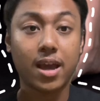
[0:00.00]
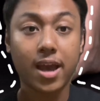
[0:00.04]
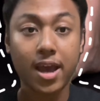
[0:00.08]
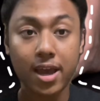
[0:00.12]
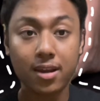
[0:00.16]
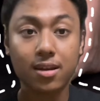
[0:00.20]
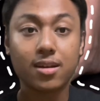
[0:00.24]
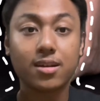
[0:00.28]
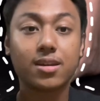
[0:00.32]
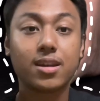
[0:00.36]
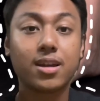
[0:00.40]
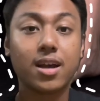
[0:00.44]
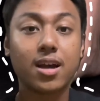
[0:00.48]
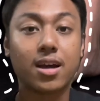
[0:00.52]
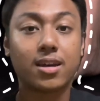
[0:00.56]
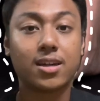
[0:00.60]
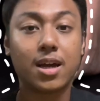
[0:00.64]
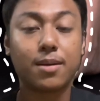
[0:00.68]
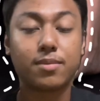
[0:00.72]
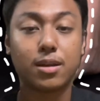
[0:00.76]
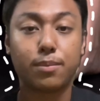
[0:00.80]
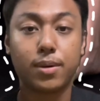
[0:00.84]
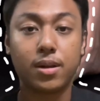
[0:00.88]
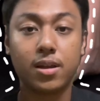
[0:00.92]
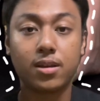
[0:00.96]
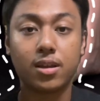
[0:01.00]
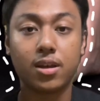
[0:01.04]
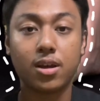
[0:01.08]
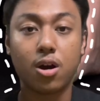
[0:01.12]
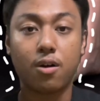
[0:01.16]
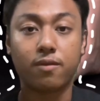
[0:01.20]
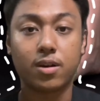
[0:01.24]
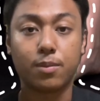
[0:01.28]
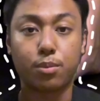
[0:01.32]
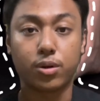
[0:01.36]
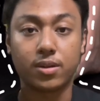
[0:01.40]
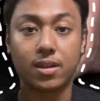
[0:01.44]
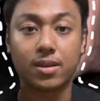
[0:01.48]
and the adaptability of
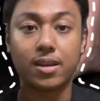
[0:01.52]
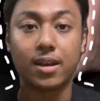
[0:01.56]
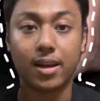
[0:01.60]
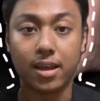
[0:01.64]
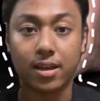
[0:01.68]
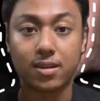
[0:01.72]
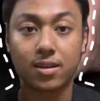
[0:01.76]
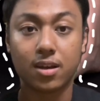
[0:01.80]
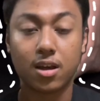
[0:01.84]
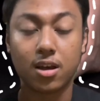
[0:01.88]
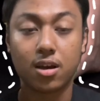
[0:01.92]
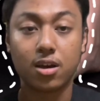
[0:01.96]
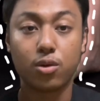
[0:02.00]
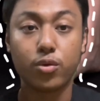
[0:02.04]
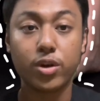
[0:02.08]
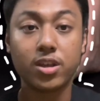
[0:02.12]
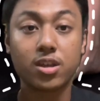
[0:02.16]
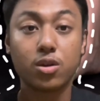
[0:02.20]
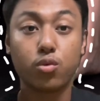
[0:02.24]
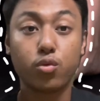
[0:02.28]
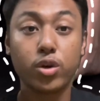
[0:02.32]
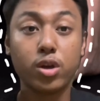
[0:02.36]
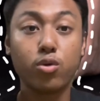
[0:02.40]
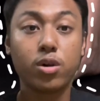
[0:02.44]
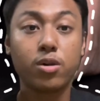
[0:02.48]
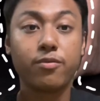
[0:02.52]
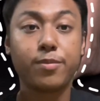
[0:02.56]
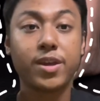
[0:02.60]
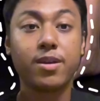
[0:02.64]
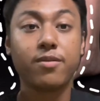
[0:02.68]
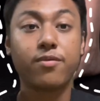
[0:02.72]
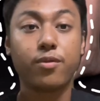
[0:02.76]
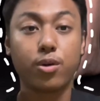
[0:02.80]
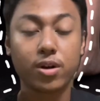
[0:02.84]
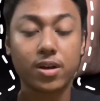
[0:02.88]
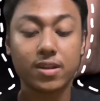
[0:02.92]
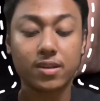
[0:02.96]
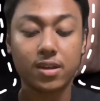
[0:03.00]
the prosthetic legs, which we will be
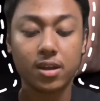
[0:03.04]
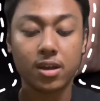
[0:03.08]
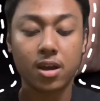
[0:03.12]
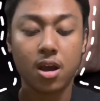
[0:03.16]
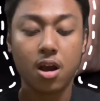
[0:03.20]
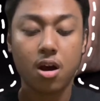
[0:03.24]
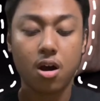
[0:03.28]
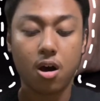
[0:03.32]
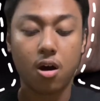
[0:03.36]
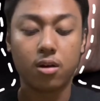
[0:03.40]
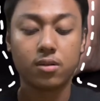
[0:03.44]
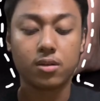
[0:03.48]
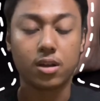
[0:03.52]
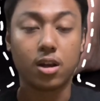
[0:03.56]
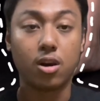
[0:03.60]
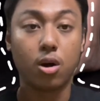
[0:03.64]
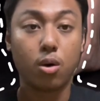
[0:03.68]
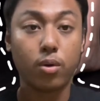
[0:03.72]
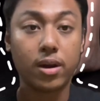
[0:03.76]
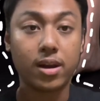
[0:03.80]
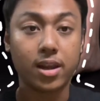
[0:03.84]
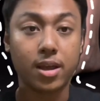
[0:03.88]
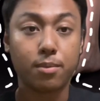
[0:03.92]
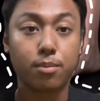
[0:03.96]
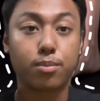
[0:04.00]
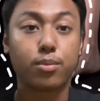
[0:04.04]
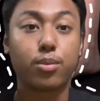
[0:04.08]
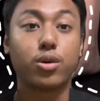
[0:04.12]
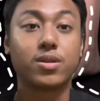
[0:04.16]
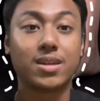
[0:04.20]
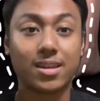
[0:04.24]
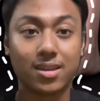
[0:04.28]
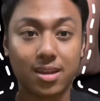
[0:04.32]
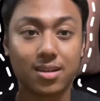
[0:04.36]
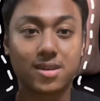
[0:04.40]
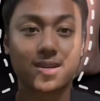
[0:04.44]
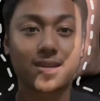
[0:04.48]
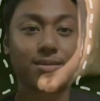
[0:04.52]
focusing on the lower limb
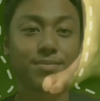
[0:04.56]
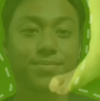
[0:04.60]
prosthetics.